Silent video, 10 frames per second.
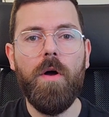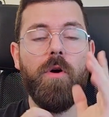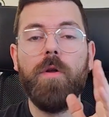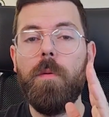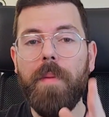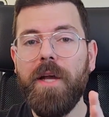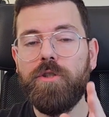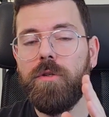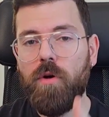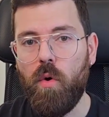For the
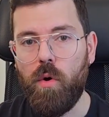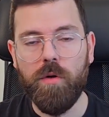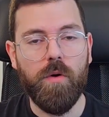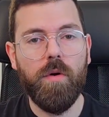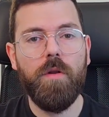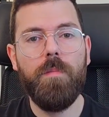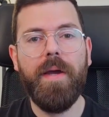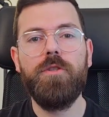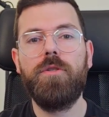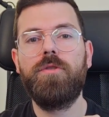major chord or the
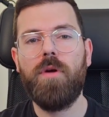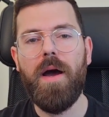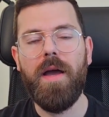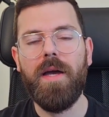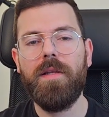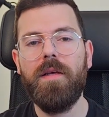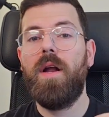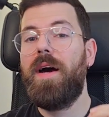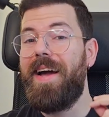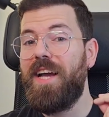major triad,
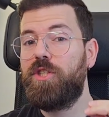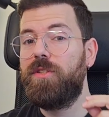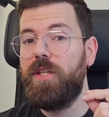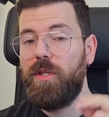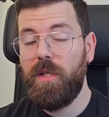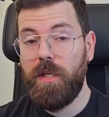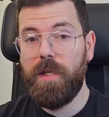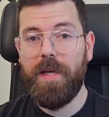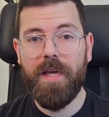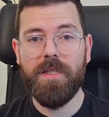what I actually
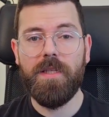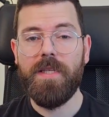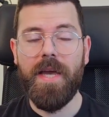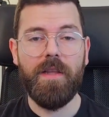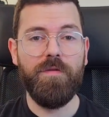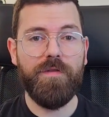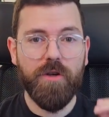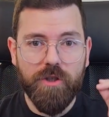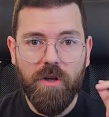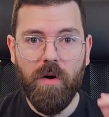need is to take the
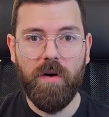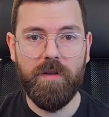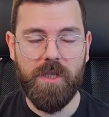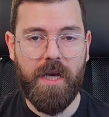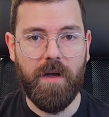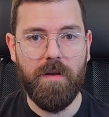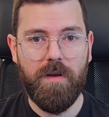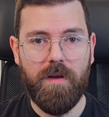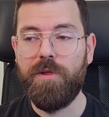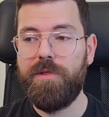first note of the scale,
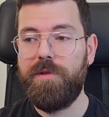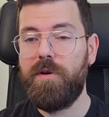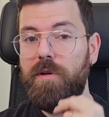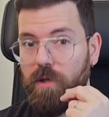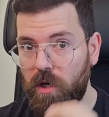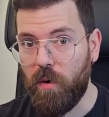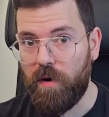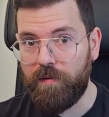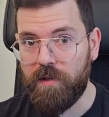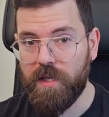the third
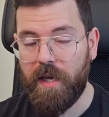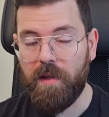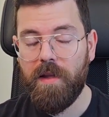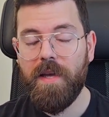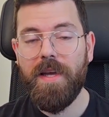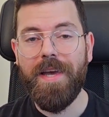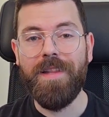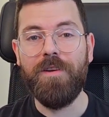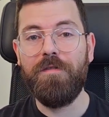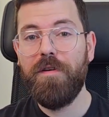note of the scale,
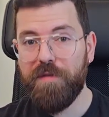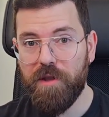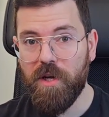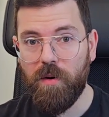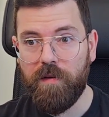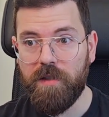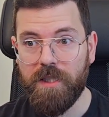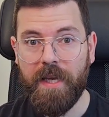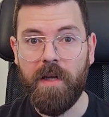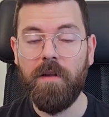and the fifth note of
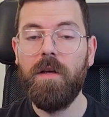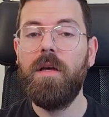the scale,